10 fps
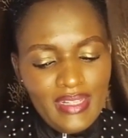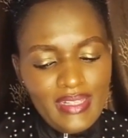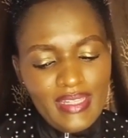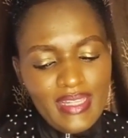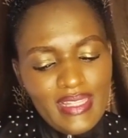
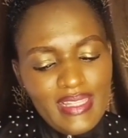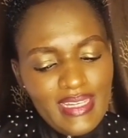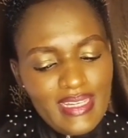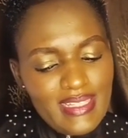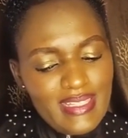The other
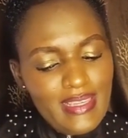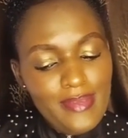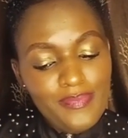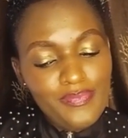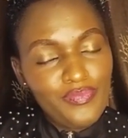thing is,
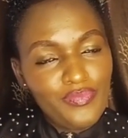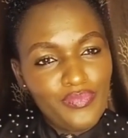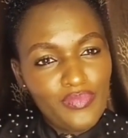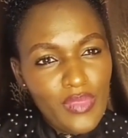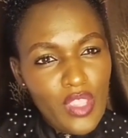
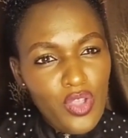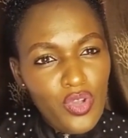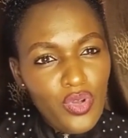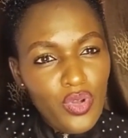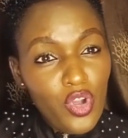
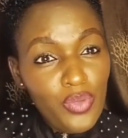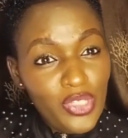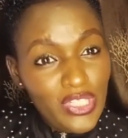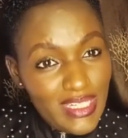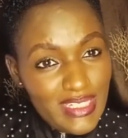
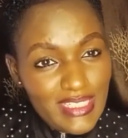communicate